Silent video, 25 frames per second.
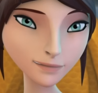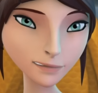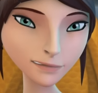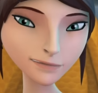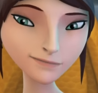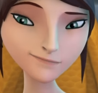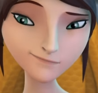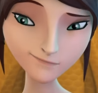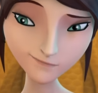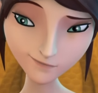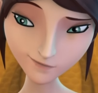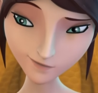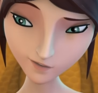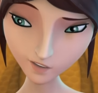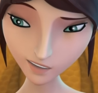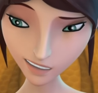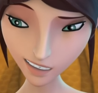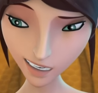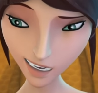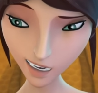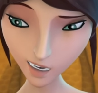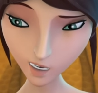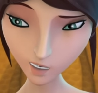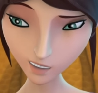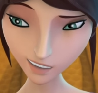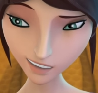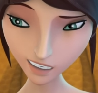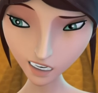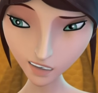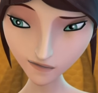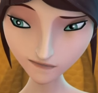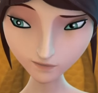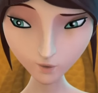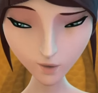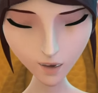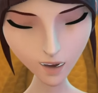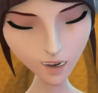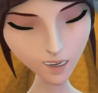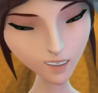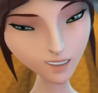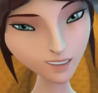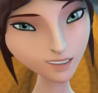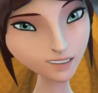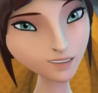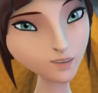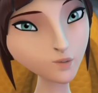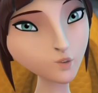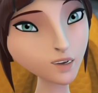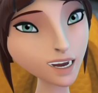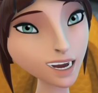Mm, we are only a few
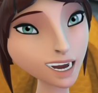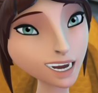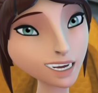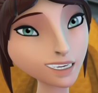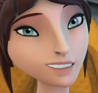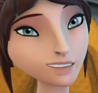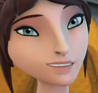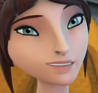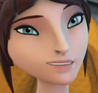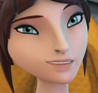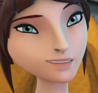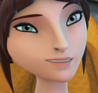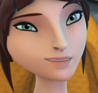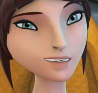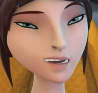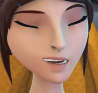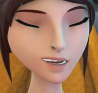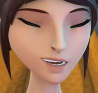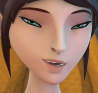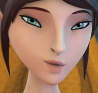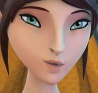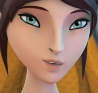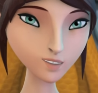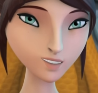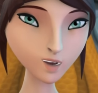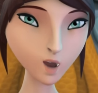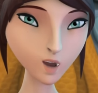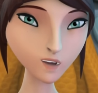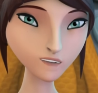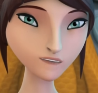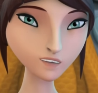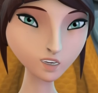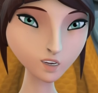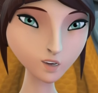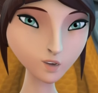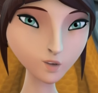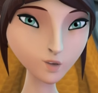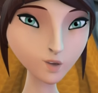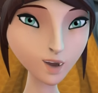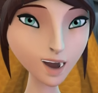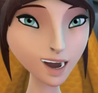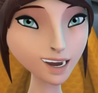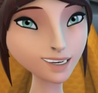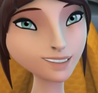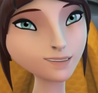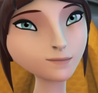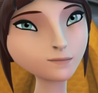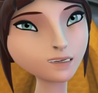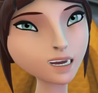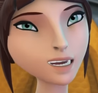hours away, and the new rover
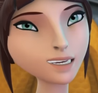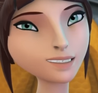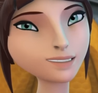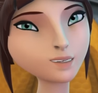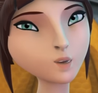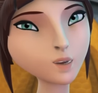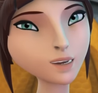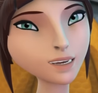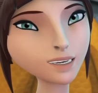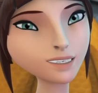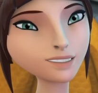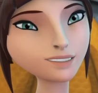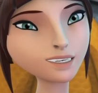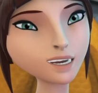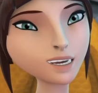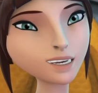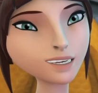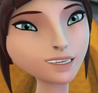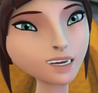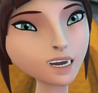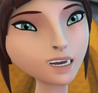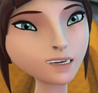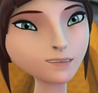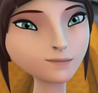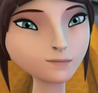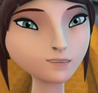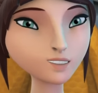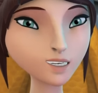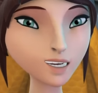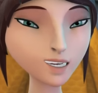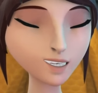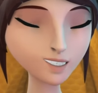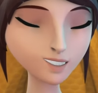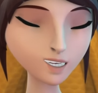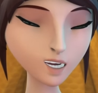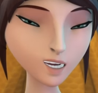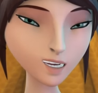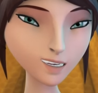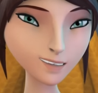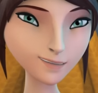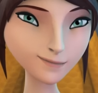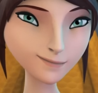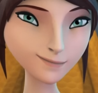was built to withstand that pressure.